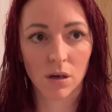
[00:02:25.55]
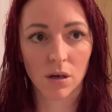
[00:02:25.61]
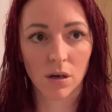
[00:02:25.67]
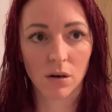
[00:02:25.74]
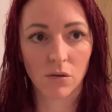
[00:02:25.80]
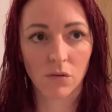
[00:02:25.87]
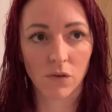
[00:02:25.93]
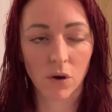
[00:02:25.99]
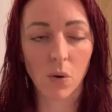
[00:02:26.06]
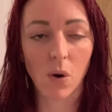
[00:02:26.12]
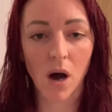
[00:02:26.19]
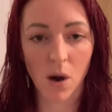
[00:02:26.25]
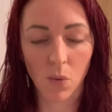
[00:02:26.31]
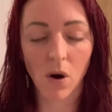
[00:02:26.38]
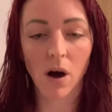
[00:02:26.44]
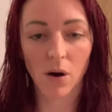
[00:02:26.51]
for quite a
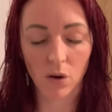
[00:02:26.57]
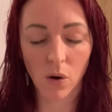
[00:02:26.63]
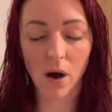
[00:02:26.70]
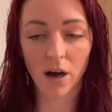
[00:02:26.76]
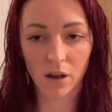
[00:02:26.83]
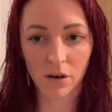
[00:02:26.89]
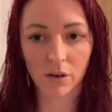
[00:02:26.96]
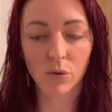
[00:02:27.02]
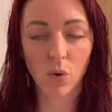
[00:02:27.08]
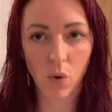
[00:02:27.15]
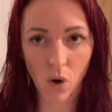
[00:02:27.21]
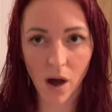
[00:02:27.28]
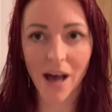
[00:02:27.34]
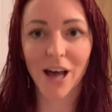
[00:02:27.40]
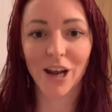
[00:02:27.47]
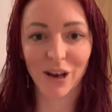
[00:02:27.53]
while, quite a,
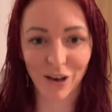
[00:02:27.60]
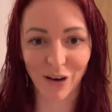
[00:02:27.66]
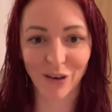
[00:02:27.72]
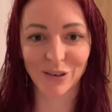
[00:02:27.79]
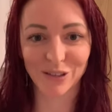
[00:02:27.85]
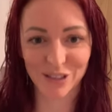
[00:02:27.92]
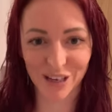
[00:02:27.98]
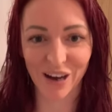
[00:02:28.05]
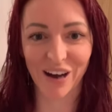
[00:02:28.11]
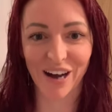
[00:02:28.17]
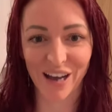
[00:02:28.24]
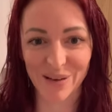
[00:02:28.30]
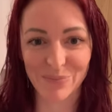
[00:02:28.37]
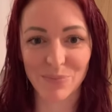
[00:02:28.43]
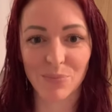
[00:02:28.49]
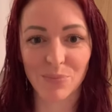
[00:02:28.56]
quite a long
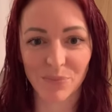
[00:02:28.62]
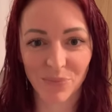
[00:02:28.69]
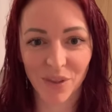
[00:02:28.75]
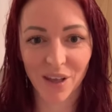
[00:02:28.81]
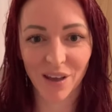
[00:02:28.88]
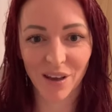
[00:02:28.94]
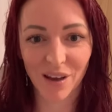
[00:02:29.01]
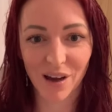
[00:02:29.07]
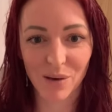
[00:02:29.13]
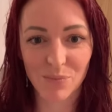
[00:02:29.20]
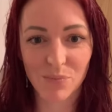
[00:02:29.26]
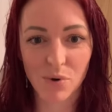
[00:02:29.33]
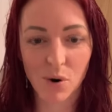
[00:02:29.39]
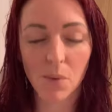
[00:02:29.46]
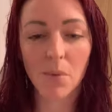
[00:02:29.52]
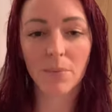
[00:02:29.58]
time. I'm
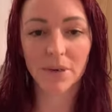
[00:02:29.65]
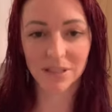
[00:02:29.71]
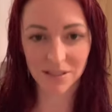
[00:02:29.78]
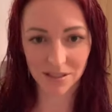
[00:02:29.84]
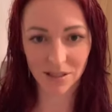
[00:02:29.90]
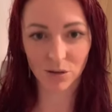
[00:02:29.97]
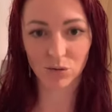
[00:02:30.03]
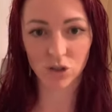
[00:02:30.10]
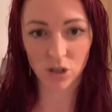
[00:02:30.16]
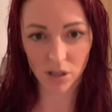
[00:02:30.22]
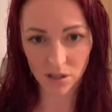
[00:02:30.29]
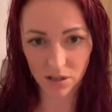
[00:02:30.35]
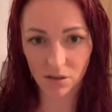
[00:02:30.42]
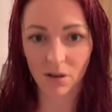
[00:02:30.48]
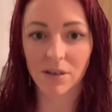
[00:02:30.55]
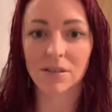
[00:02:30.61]
probably still just
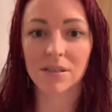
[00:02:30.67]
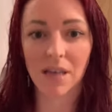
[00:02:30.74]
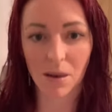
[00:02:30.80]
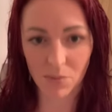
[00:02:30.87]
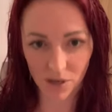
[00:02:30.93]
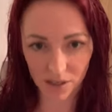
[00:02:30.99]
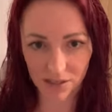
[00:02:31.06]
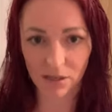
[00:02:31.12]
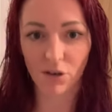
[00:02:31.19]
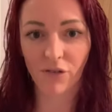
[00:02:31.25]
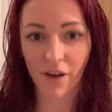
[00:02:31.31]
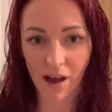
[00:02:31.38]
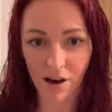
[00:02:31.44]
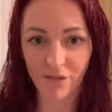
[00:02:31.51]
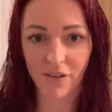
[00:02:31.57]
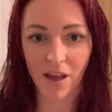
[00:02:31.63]
starting to get myself
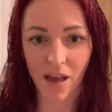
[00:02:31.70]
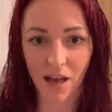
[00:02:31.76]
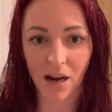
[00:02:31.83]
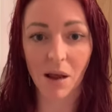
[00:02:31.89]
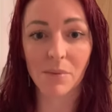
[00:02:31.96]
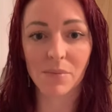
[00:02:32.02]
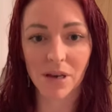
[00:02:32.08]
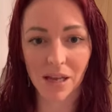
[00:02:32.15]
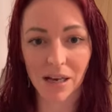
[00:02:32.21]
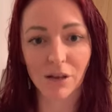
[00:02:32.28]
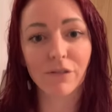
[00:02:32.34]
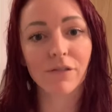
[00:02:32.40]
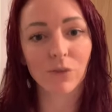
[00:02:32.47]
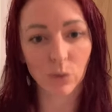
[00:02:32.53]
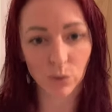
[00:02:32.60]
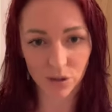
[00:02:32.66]
out of it and I'm nearly
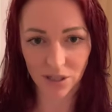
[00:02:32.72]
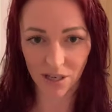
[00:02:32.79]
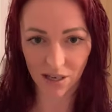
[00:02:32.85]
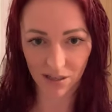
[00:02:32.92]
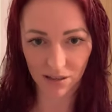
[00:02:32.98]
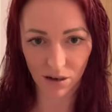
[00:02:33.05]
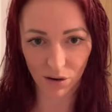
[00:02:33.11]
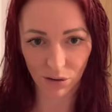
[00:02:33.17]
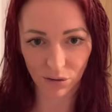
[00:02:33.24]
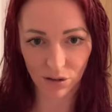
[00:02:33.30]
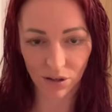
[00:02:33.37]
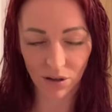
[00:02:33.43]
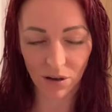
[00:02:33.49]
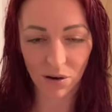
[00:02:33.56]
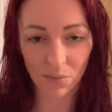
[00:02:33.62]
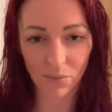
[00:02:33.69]
40 years old.
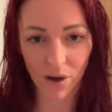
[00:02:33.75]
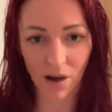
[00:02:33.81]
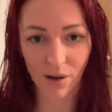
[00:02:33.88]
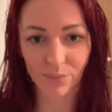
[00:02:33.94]
But